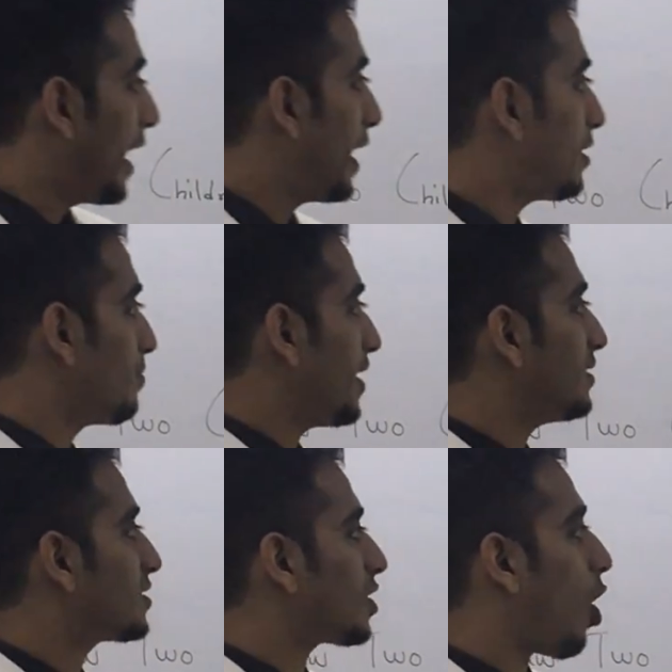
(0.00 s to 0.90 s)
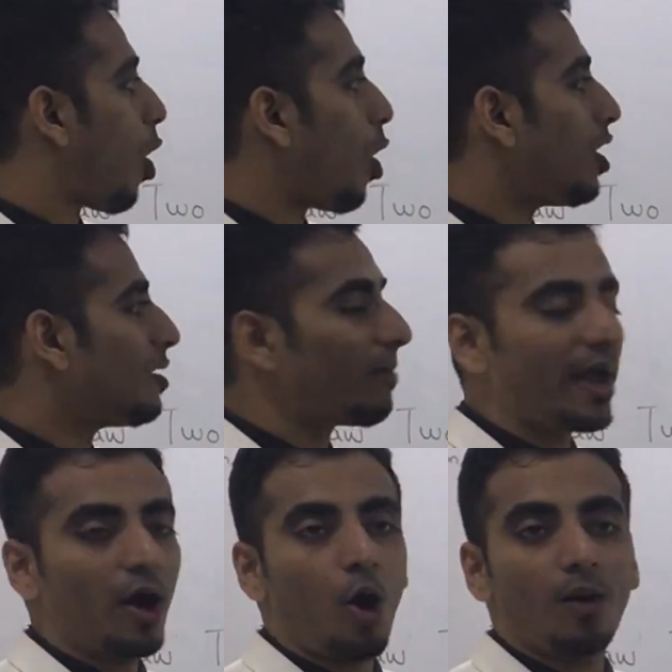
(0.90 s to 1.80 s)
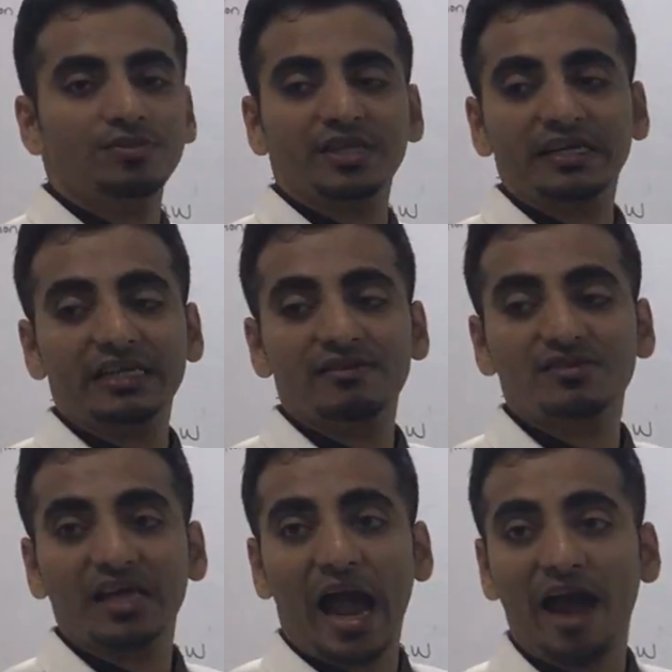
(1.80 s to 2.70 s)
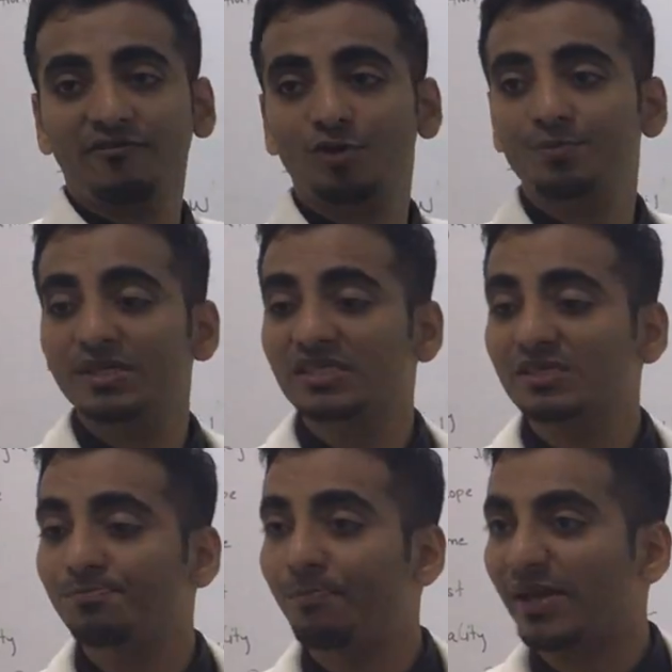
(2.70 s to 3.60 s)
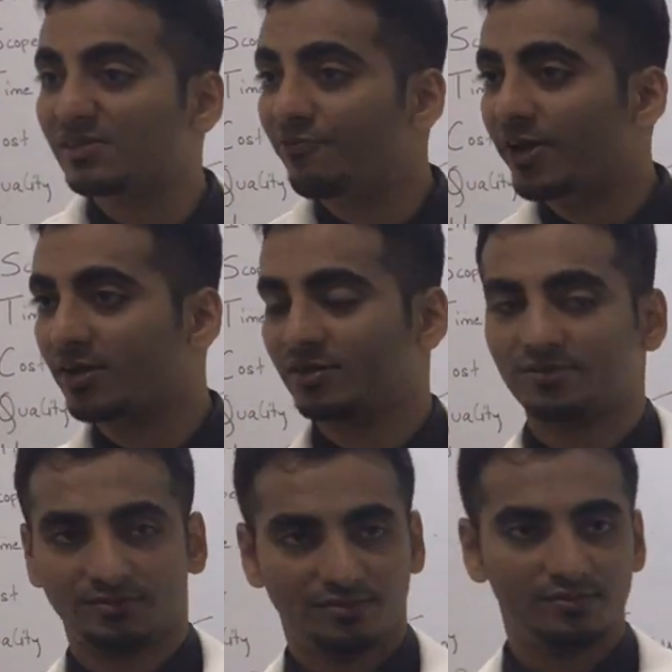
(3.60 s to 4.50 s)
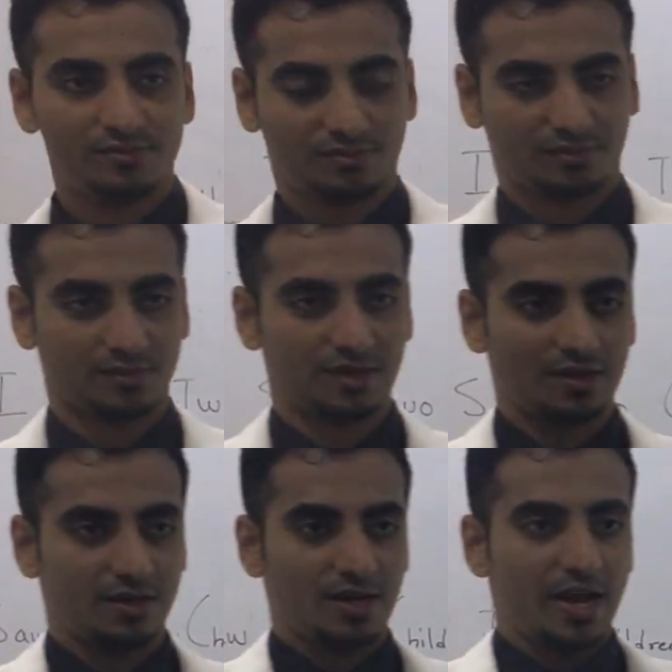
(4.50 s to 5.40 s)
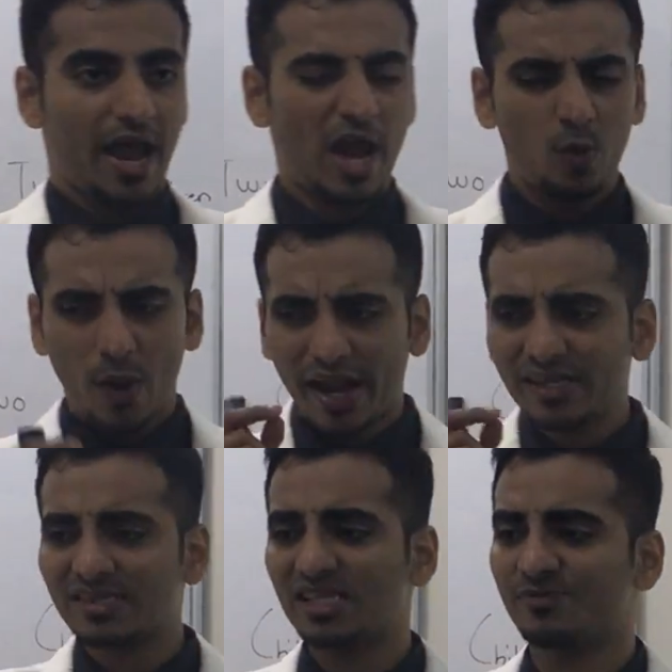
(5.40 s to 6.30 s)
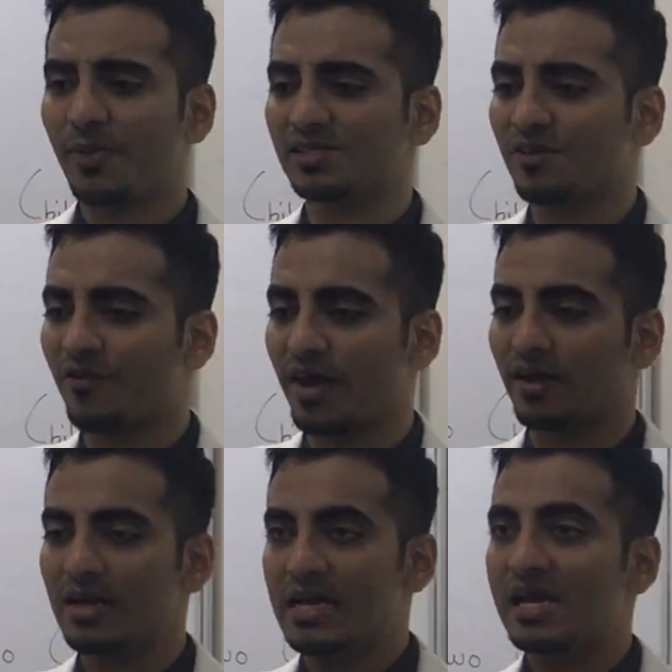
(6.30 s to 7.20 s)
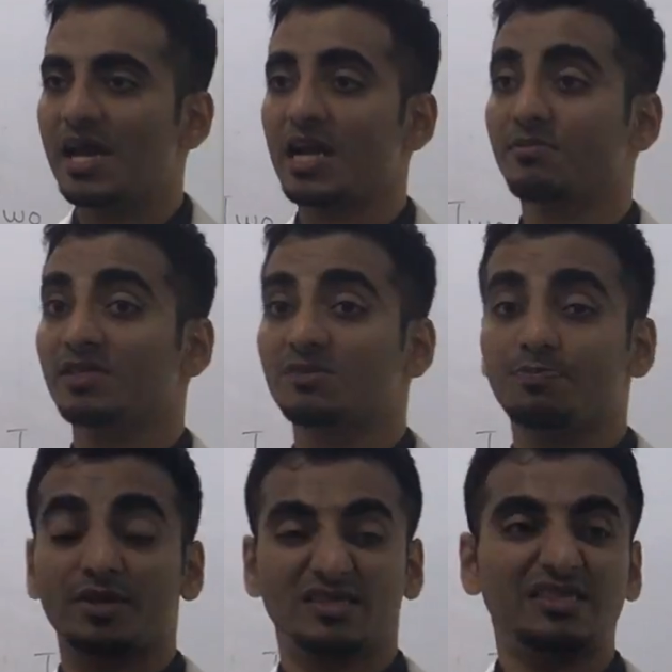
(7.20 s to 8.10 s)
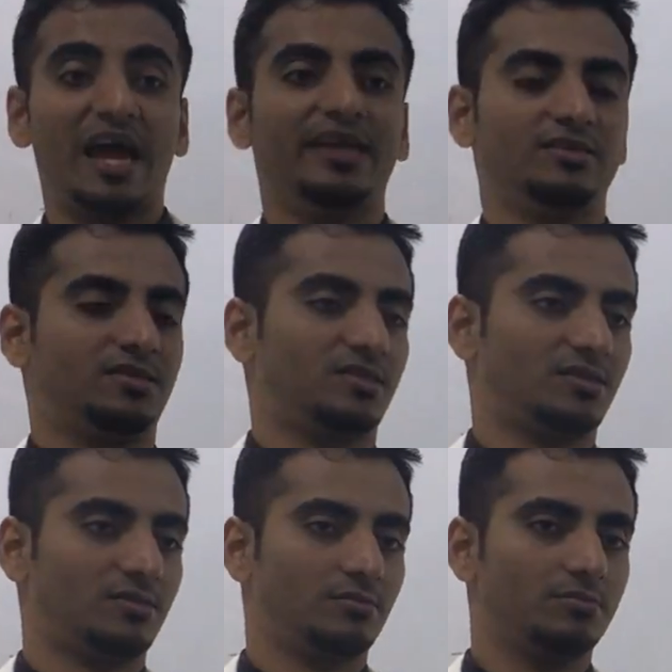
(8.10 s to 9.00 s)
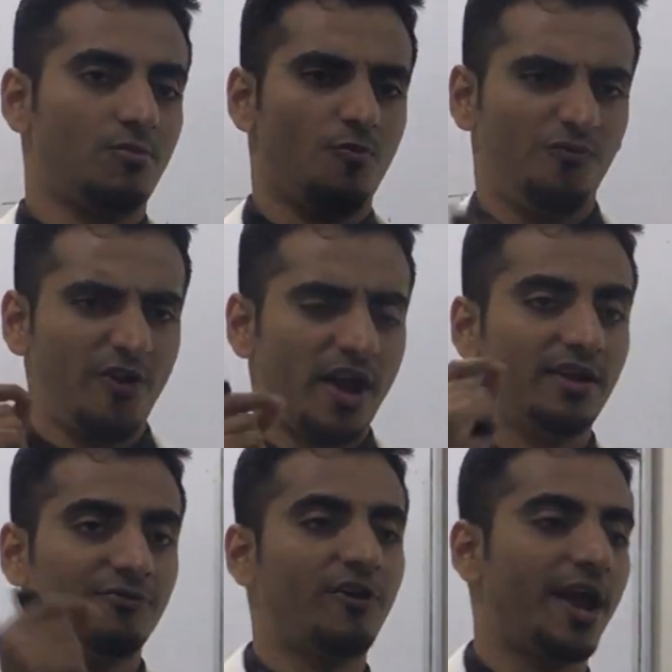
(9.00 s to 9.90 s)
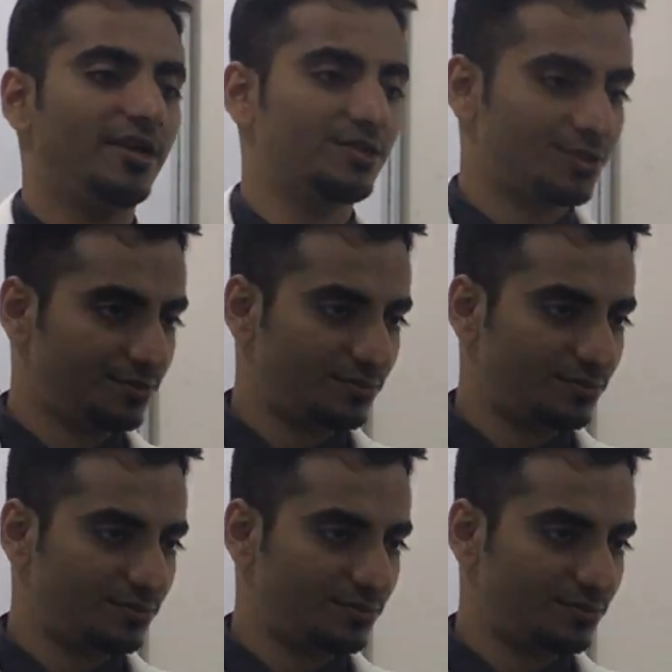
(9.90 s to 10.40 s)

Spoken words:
it means all my objectives have to be specific. And when I say specific, it means precise, well defined.